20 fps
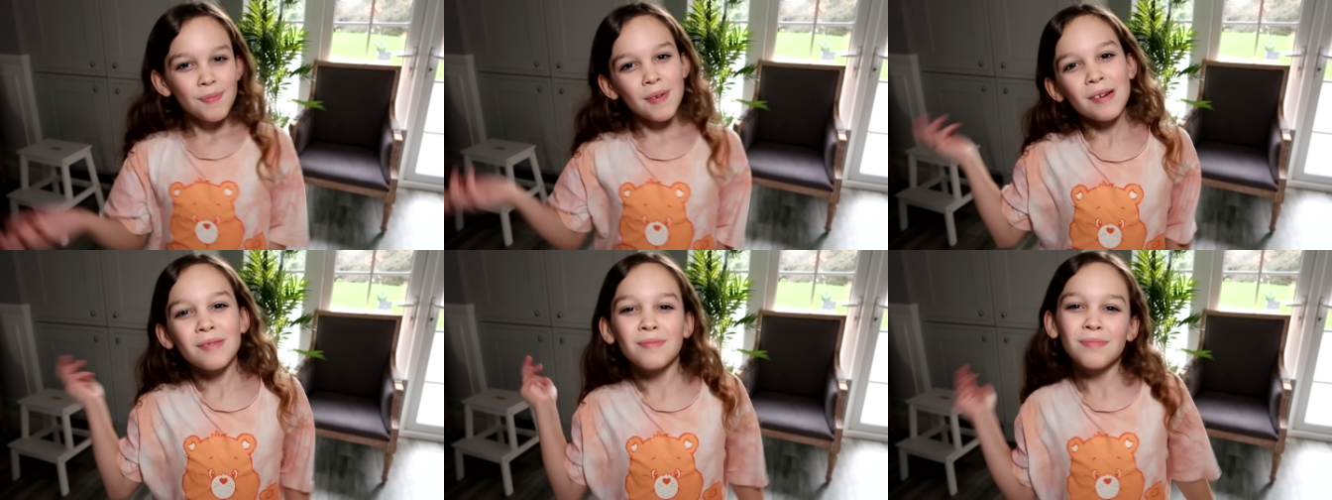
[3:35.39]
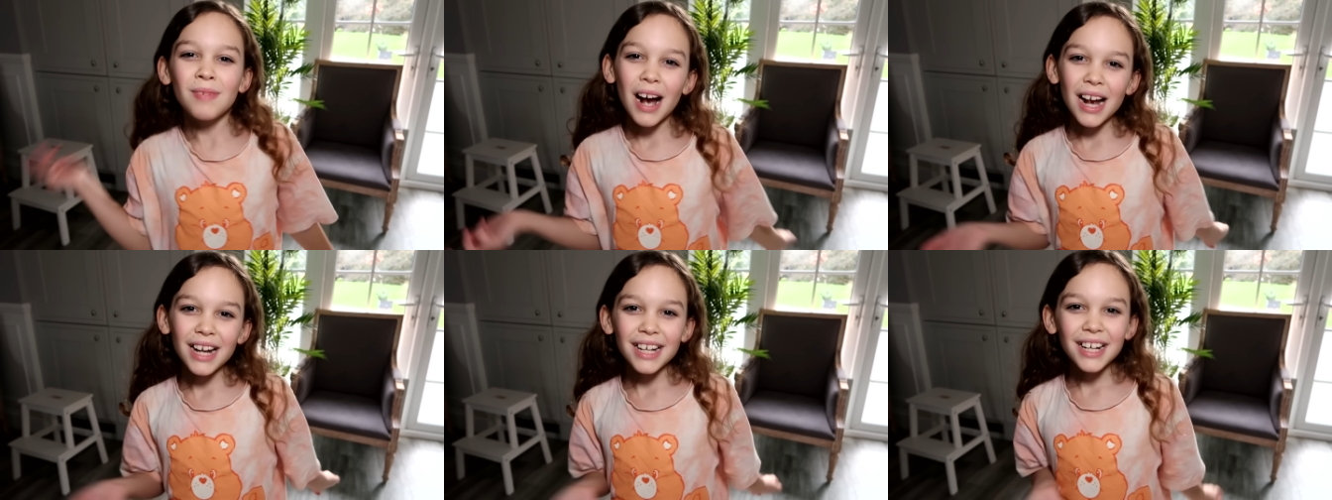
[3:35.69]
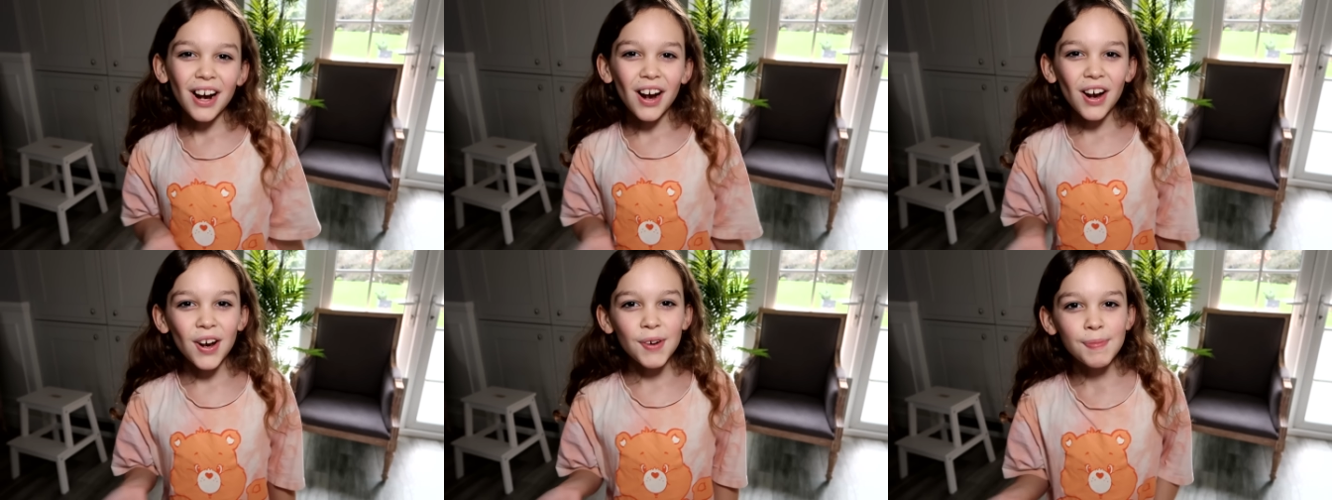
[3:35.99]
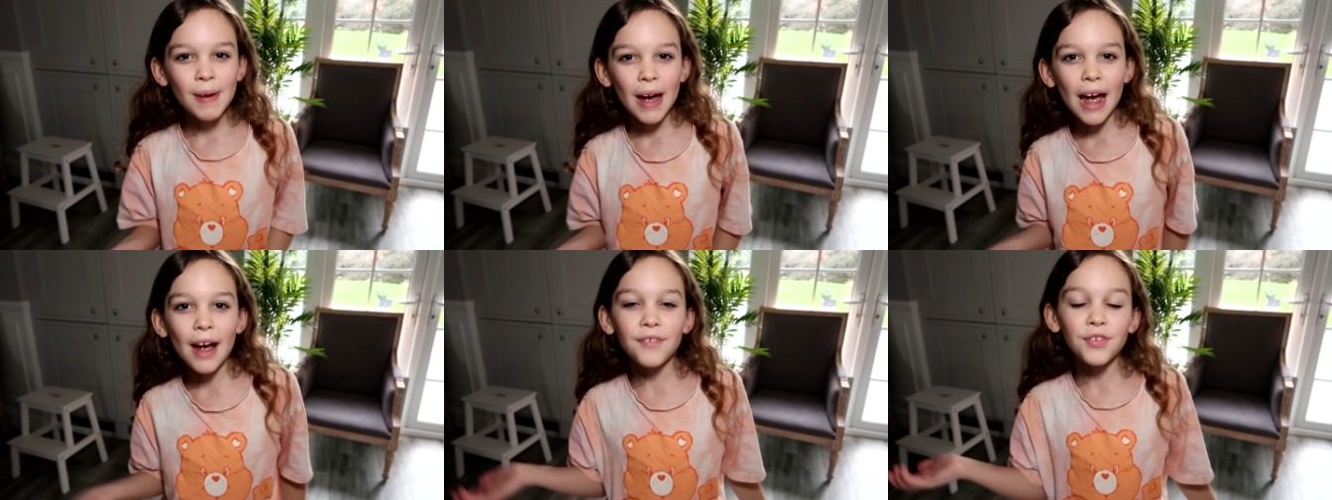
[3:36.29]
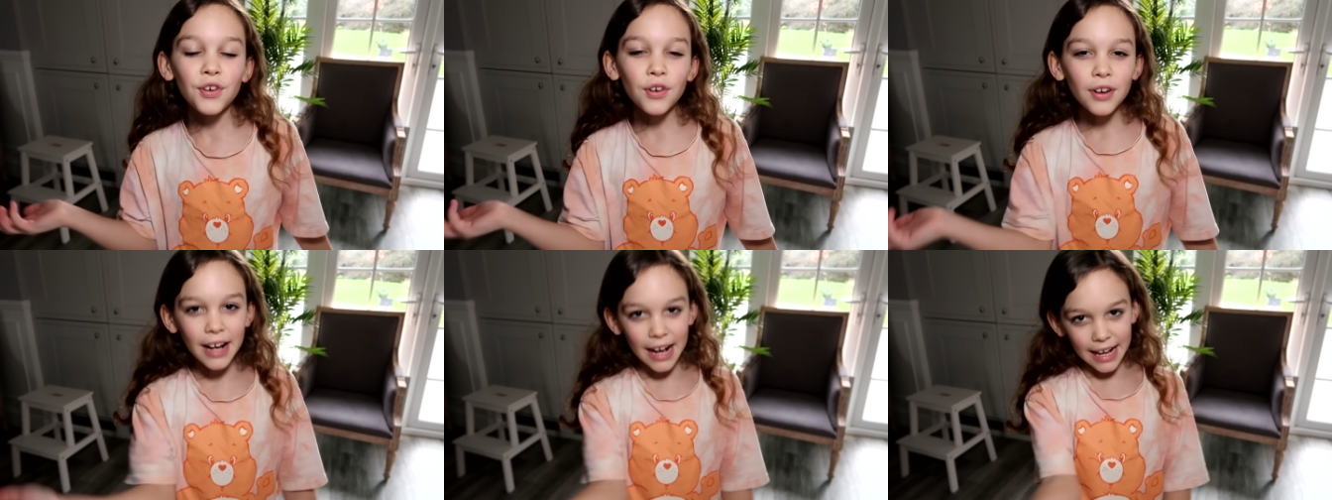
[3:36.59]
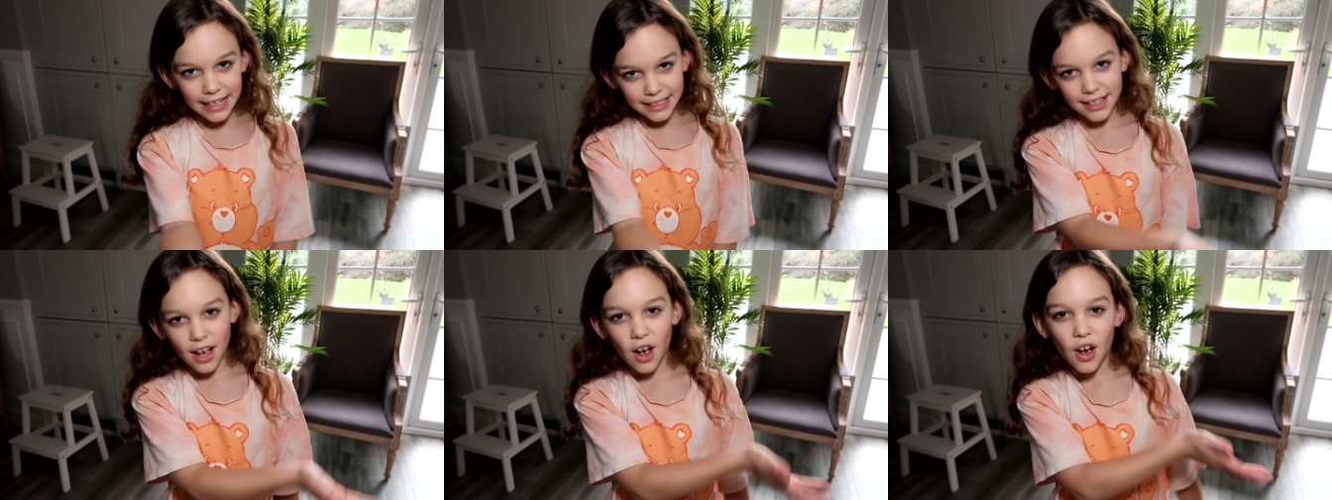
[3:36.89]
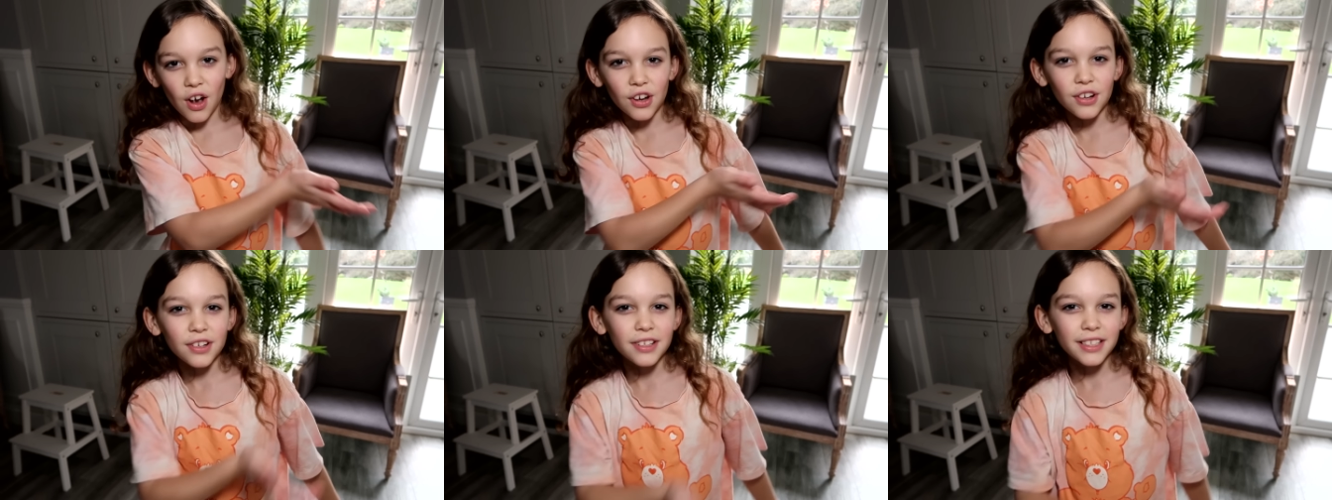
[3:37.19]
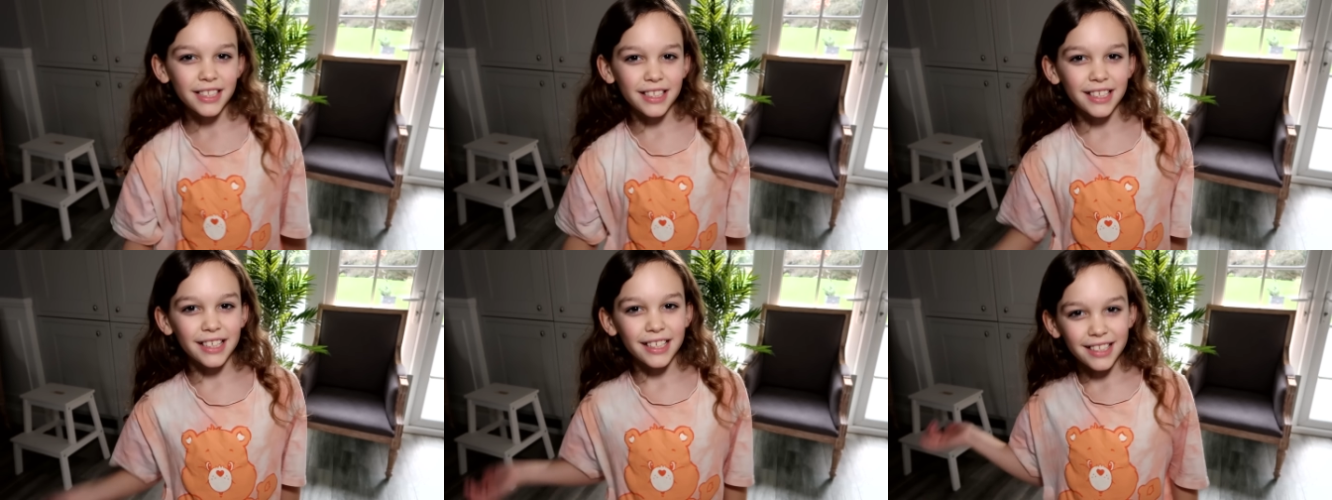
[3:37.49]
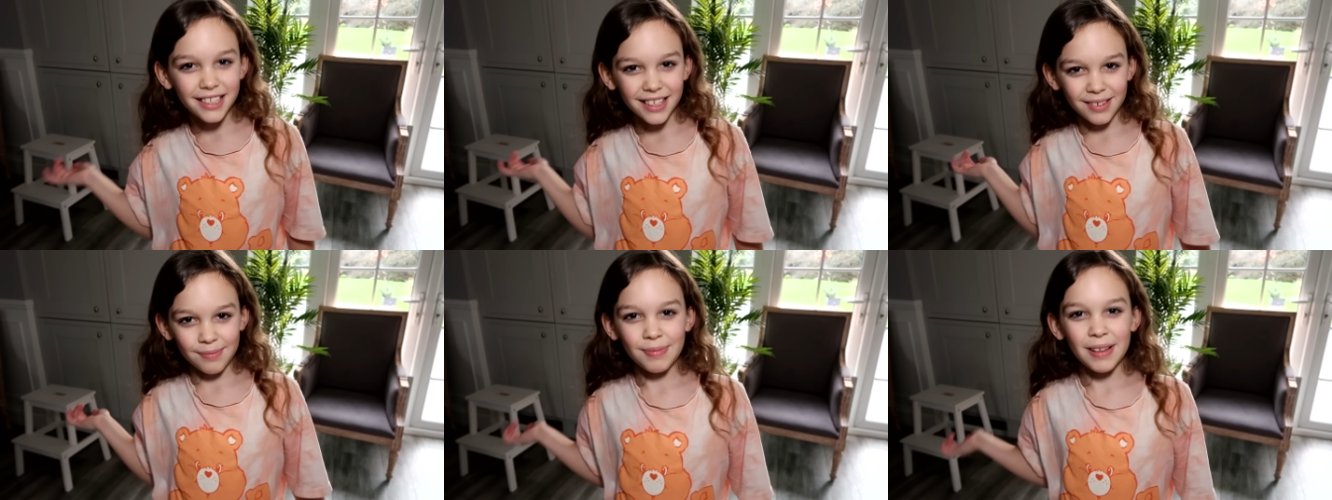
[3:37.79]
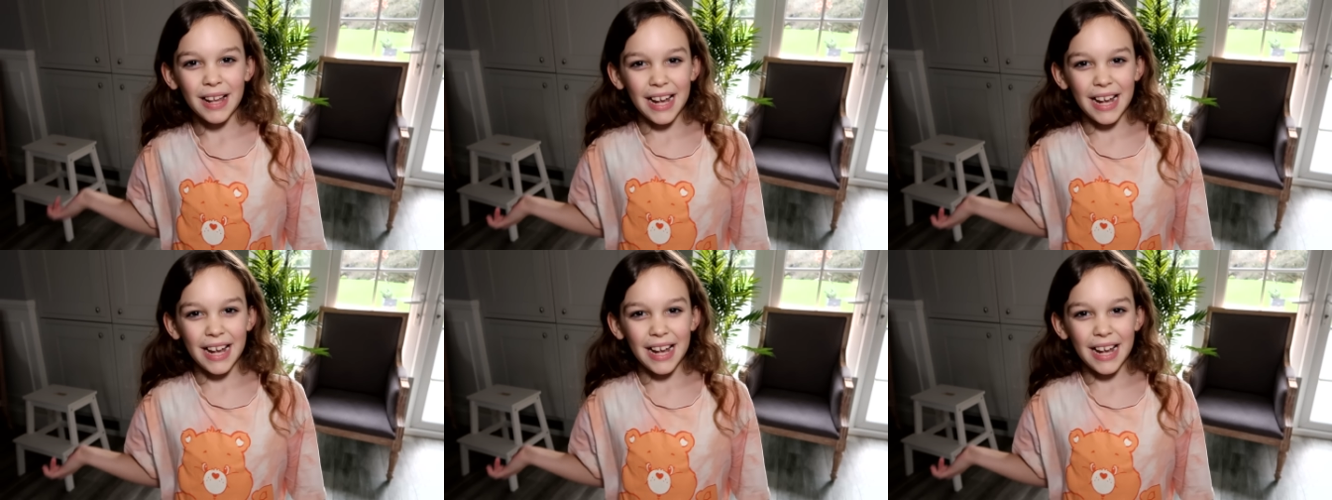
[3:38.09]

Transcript: but in my home, everyone has their own seating